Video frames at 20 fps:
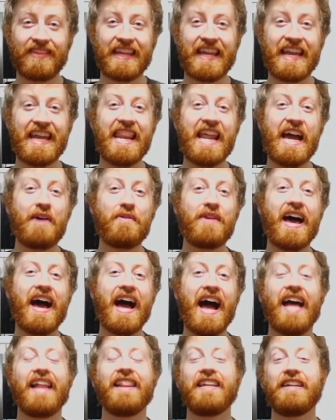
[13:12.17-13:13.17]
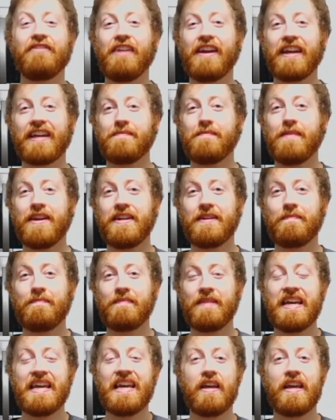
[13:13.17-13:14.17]
and I would highly recommend them.
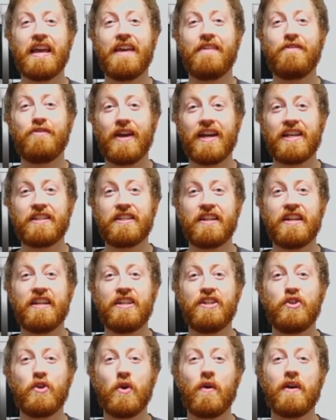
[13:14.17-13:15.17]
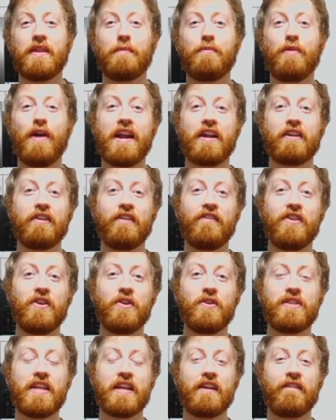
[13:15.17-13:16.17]
If you guys enjoy the product
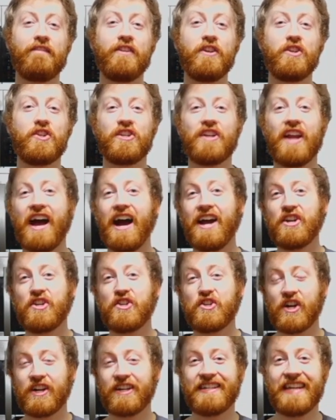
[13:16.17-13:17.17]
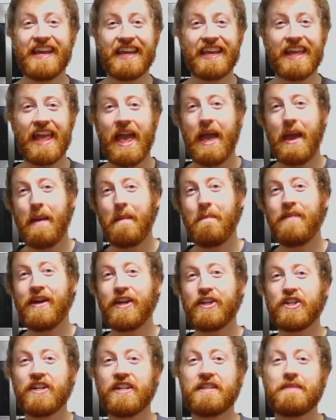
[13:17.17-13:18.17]
reviews that are featured on Shark Tank,
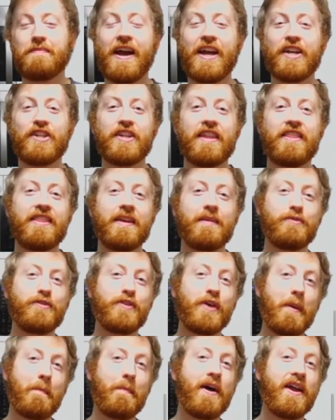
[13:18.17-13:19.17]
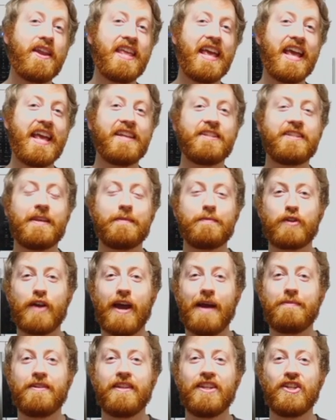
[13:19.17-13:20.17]
make sure to smash that thumbs up button and
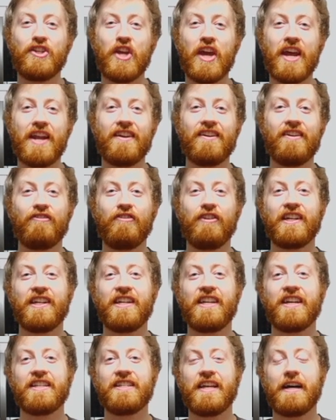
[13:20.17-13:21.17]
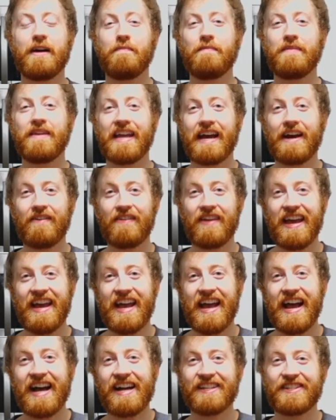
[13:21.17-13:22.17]
subscribe to the channel. It really does help me out.
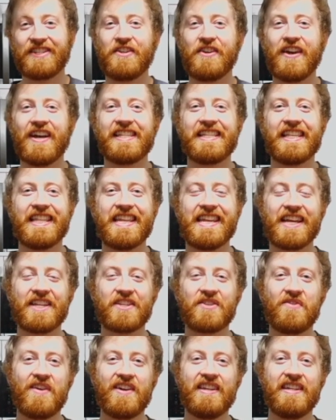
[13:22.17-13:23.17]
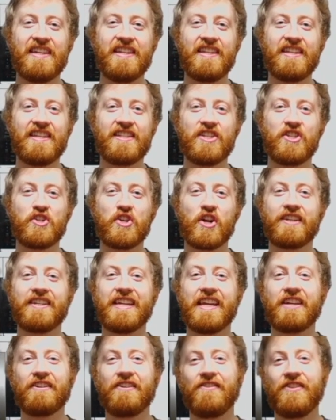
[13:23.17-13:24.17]
I'll see you guys in the next one, and this is Shark
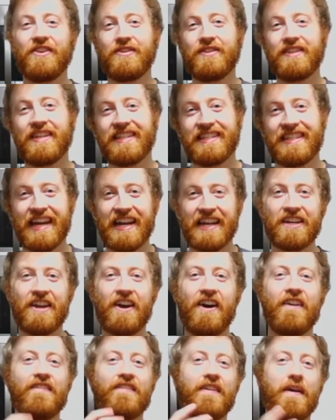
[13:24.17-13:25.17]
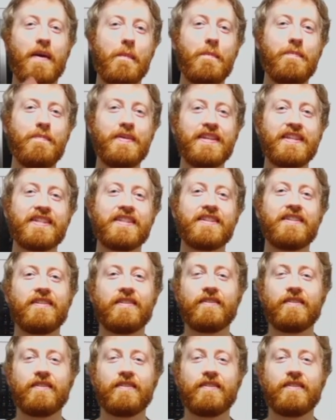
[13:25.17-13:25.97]
Tank Reviews signing off. Peace.